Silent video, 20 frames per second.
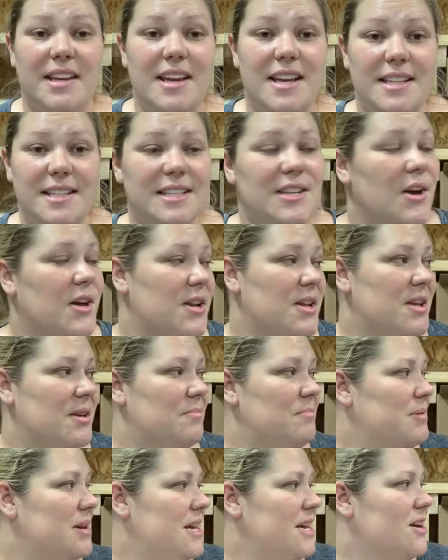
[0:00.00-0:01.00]
it's gonna
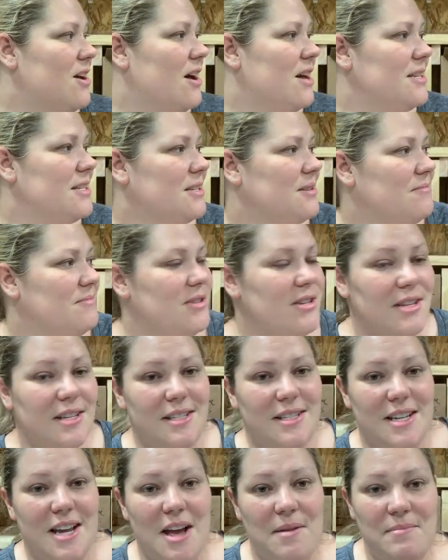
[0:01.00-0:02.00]
be awesome. You
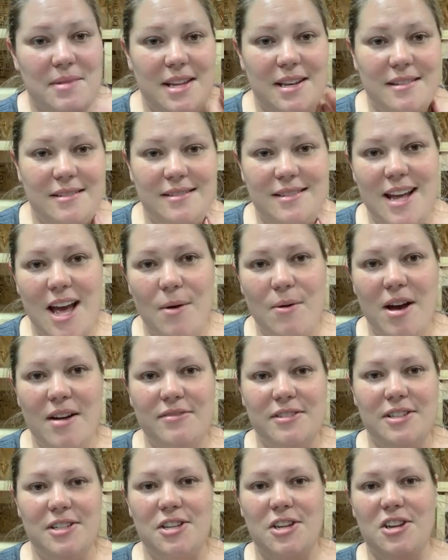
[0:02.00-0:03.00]
get to, I mean, how
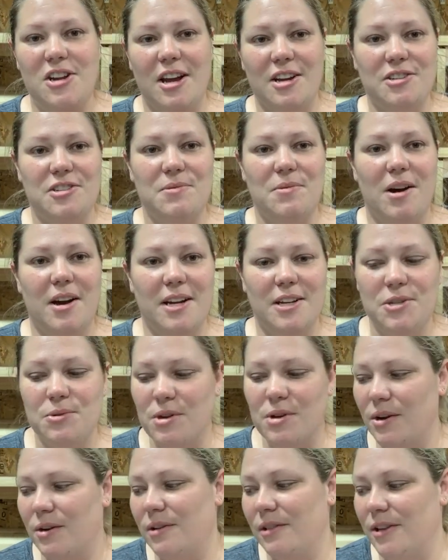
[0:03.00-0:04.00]
often can you actually walk into
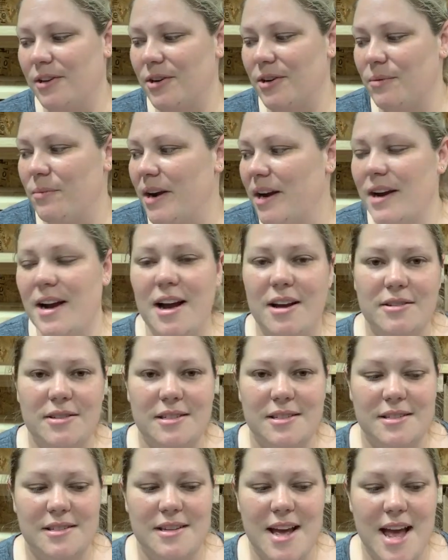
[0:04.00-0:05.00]
a glitter
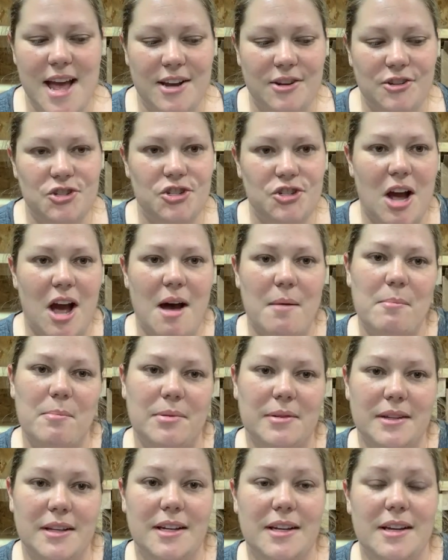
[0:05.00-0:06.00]
warehouse and shop
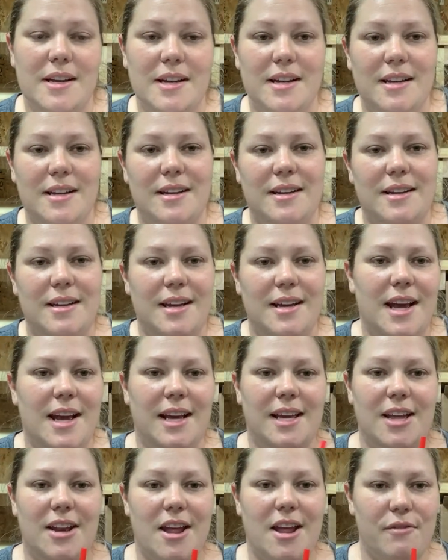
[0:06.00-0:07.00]

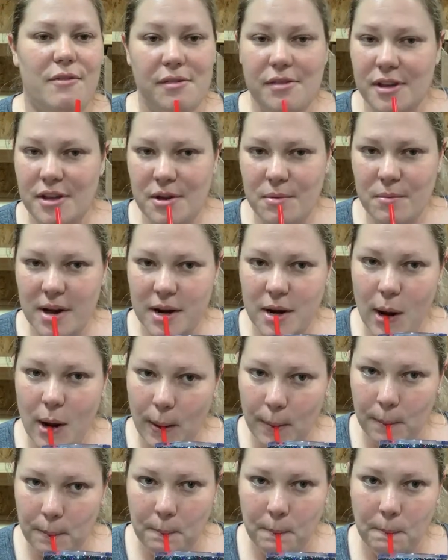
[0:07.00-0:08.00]
and get everything you want?
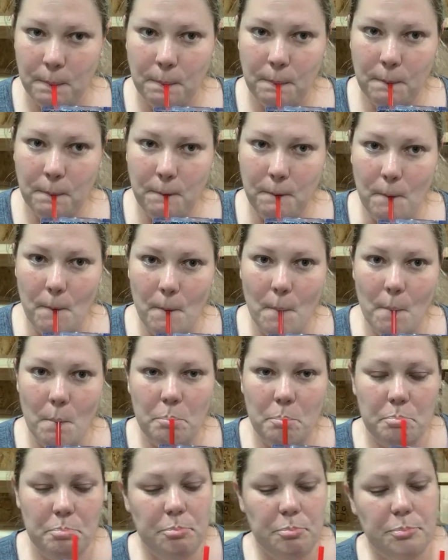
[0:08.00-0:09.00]

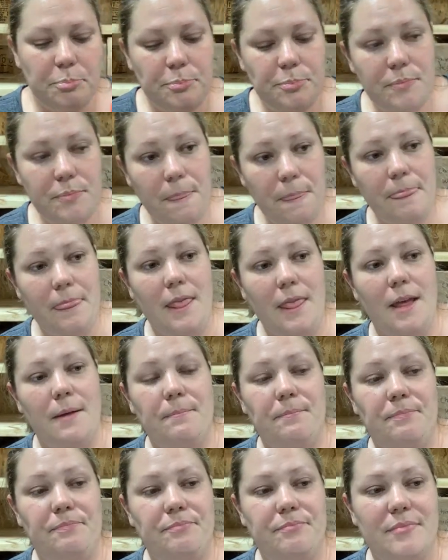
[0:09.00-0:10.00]
And there will be,
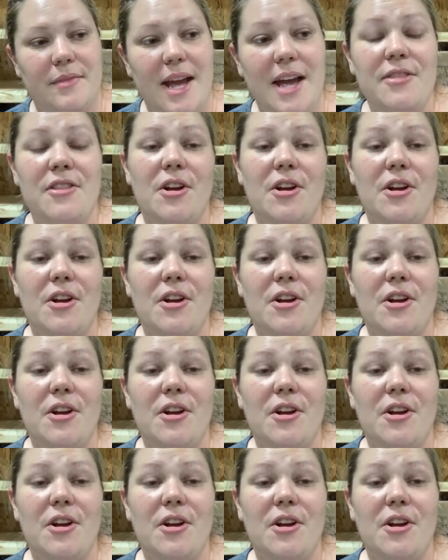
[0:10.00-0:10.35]
and